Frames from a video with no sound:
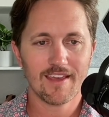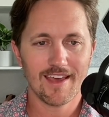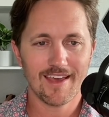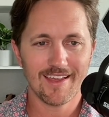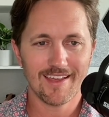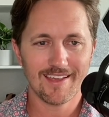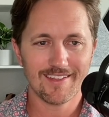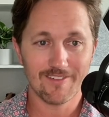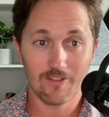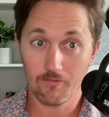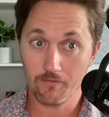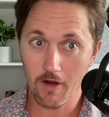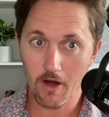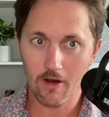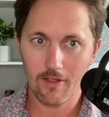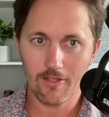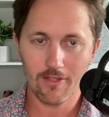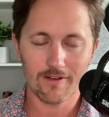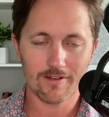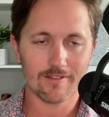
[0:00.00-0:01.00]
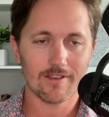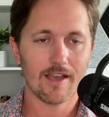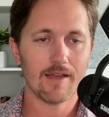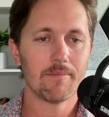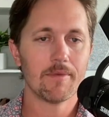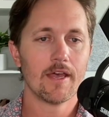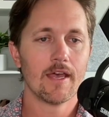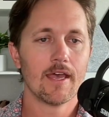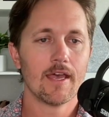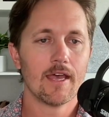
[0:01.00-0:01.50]
a very long time,
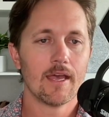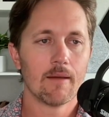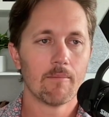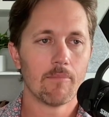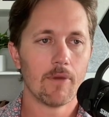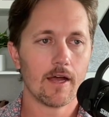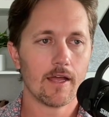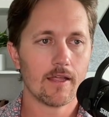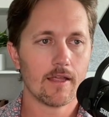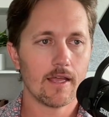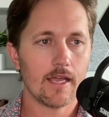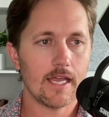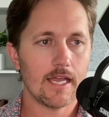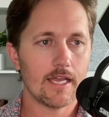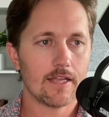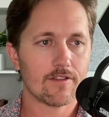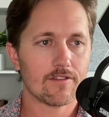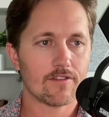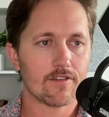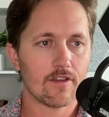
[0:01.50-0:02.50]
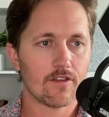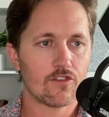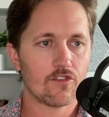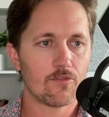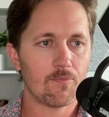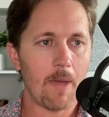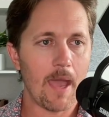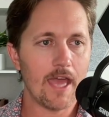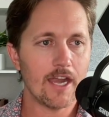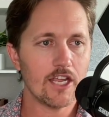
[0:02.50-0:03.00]
but it's
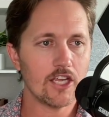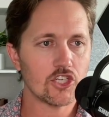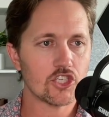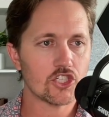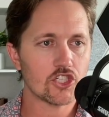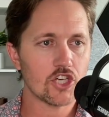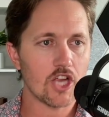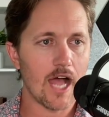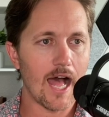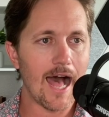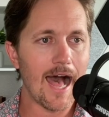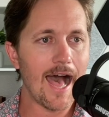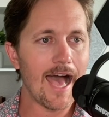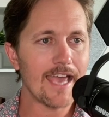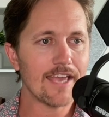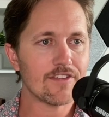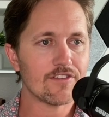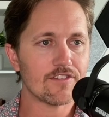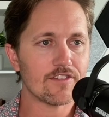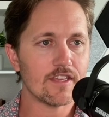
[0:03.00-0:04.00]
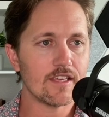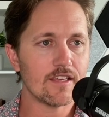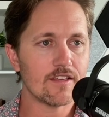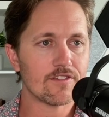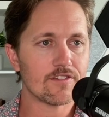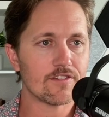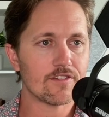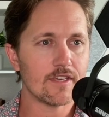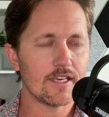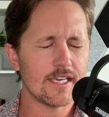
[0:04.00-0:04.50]

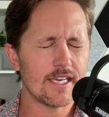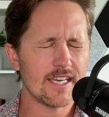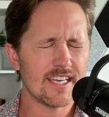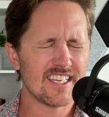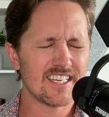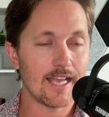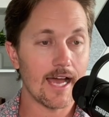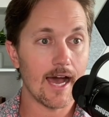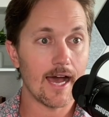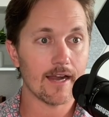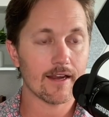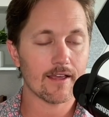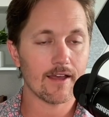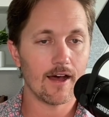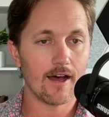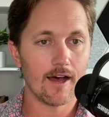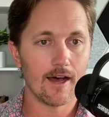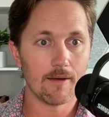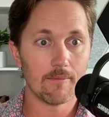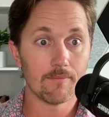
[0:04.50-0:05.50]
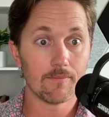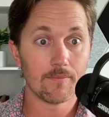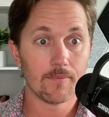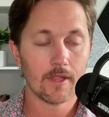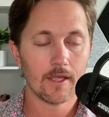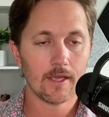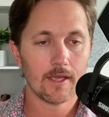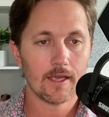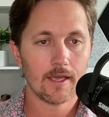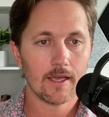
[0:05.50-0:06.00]
SpanishICC.com.
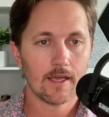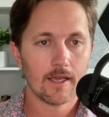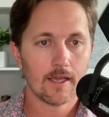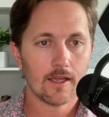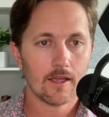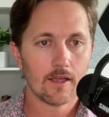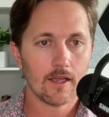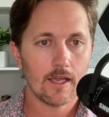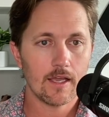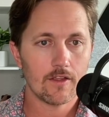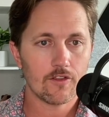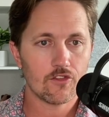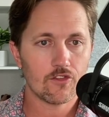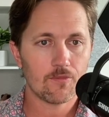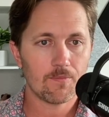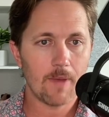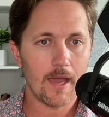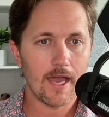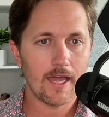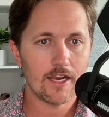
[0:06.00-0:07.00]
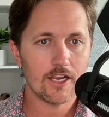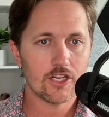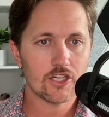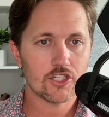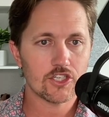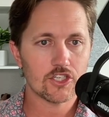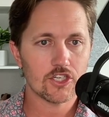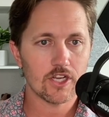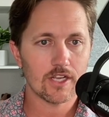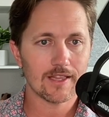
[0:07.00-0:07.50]

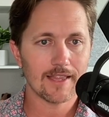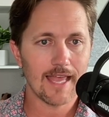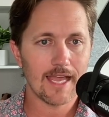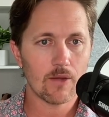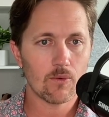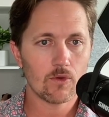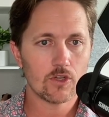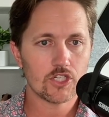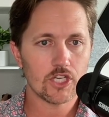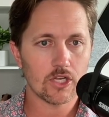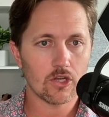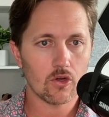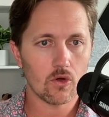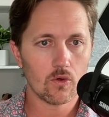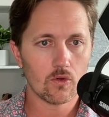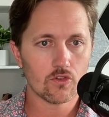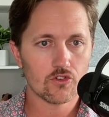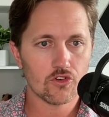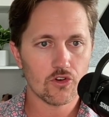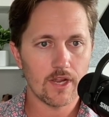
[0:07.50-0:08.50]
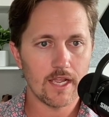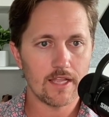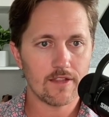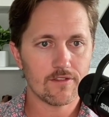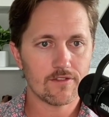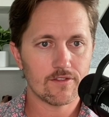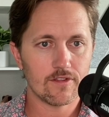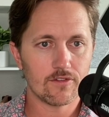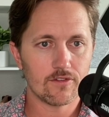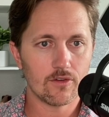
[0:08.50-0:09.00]
Spanish Language and Culture
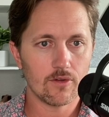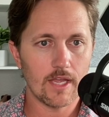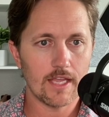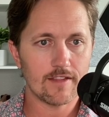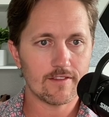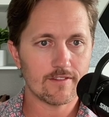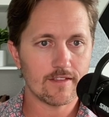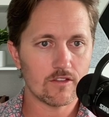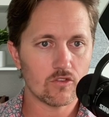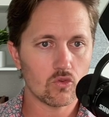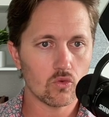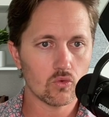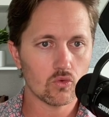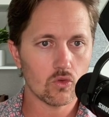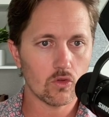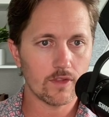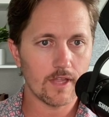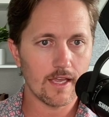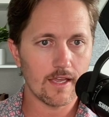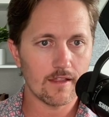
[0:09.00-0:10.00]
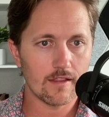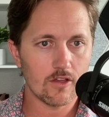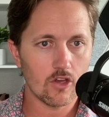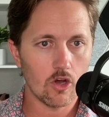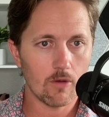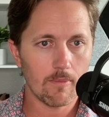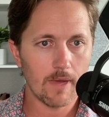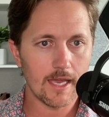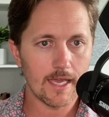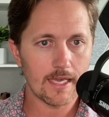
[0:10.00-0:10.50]
Institute, Instituto de
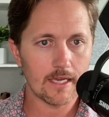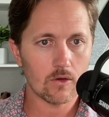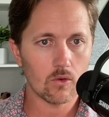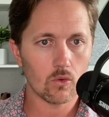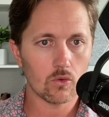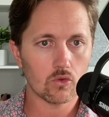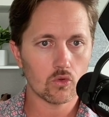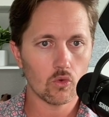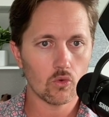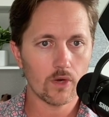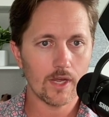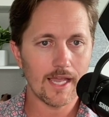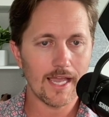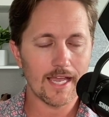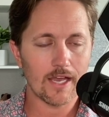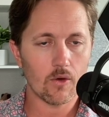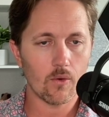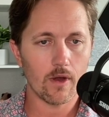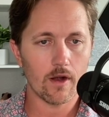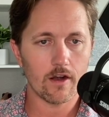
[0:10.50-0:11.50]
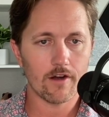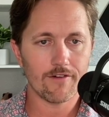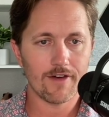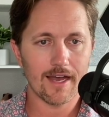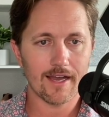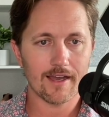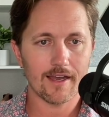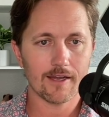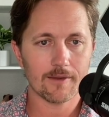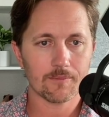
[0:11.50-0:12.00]
Idioma y Cultura en
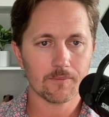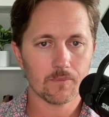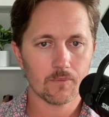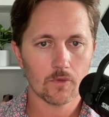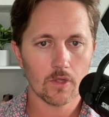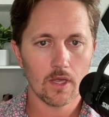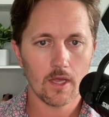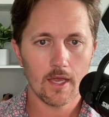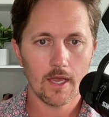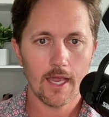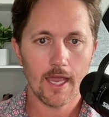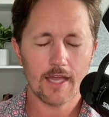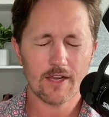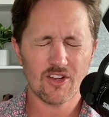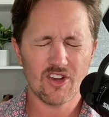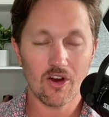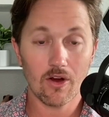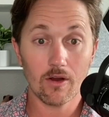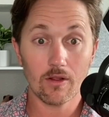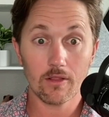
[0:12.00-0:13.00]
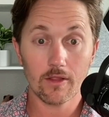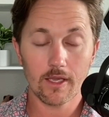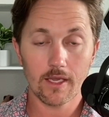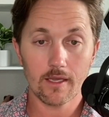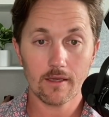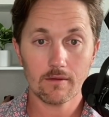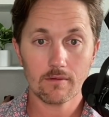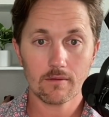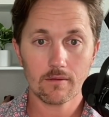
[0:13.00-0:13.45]
Cuernavaca. And currently,